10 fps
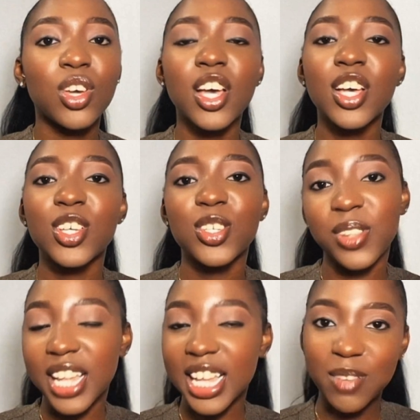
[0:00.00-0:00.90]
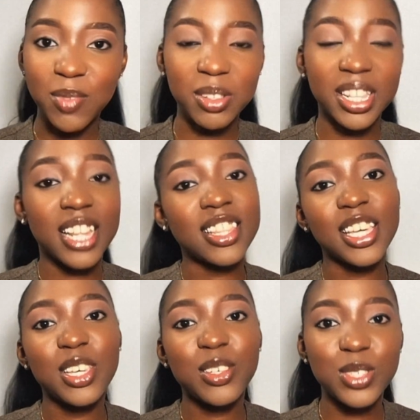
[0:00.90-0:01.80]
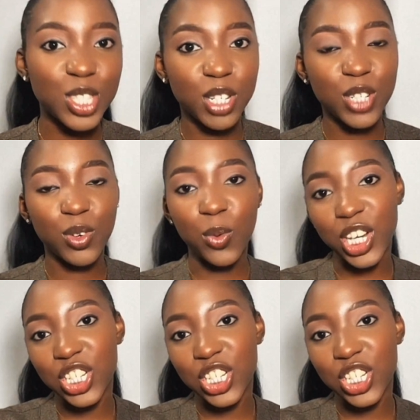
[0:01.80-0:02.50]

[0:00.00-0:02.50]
So that's about that. Thank you so much for watching.